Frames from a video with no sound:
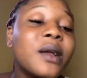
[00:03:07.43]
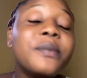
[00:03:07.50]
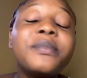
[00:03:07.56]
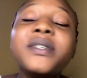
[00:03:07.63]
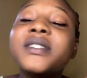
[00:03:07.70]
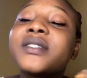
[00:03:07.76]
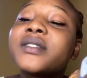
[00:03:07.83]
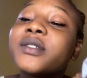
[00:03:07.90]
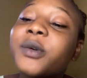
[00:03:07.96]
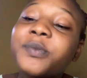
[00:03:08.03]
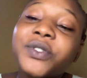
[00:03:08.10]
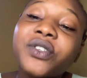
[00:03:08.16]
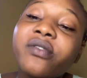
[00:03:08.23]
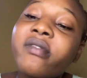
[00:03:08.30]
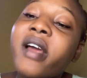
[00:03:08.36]
Please
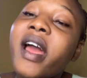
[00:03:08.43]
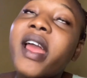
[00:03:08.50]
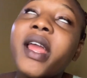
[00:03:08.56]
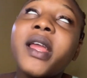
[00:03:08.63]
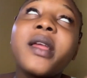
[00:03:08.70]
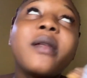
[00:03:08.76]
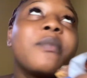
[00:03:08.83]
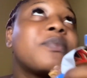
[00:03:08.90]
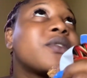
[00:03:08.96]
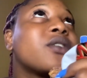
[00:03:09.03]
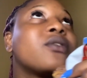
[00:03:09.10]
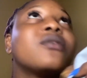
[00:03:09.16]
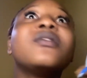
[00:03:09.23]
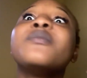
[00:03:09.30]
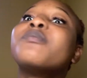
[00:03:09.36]
subscribe, turn
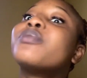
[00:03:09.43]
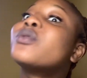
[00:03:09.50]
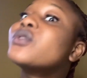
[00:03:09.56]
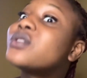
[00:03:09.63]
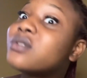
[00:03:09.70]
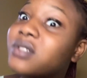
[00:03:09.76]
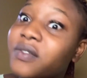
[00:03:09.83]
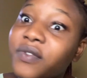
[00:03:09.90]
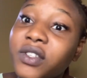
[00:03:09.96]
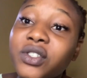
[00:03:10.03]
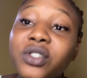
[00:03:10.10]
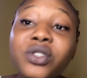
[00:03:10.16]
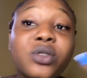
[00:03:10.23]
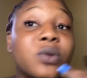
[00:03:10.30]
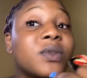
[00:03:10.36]
on the post
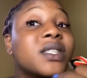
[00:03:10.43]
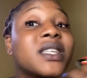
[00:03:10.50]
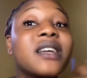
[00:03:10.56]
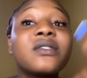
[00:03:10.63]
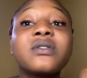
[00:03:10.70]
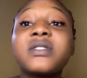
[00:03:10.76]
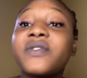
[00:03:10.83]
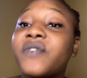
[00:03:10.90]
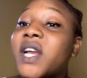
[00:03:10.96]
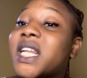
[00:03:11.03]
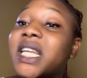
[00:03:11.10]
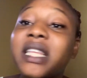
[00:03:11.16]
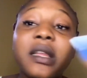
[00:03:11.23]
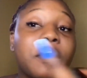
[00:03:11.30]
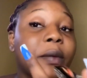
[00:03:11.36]
notifications to always get notified
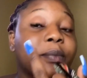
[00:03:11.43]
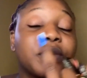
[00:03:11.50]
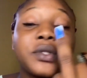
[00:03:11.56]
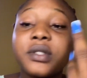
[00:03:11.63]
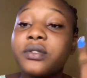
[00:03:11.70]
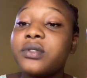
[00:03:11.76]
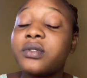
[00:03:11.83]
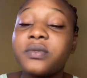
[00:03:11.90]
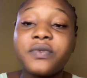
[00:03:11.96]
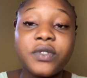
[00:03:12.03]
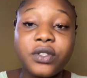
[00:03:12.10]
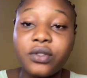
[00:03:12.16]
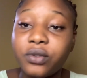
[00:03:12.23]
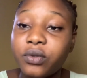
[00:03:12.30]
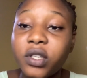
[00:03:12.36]
anytime I post a YouTube video,